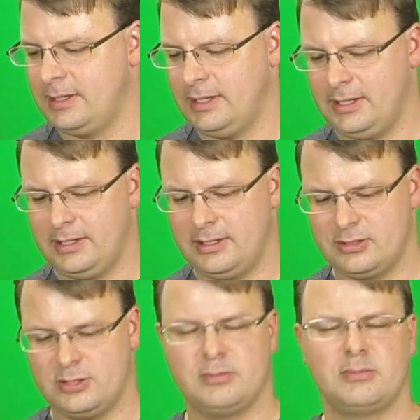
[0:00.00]

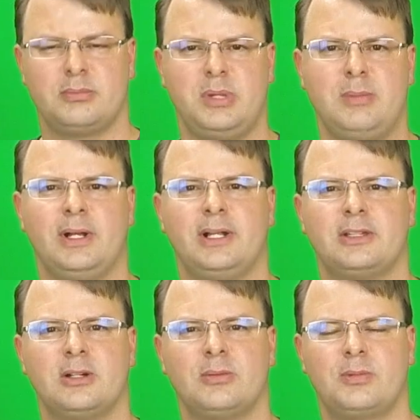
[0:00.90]
There's some people out
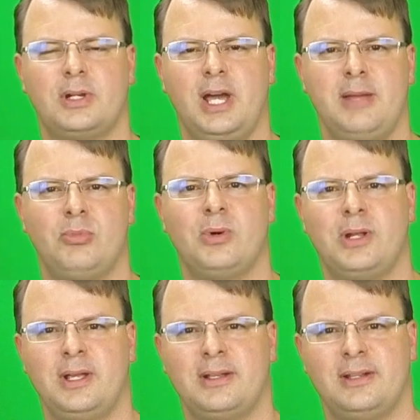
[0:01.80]
there
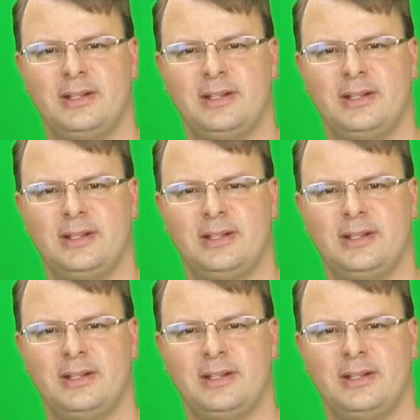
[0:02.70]
kiteboarding,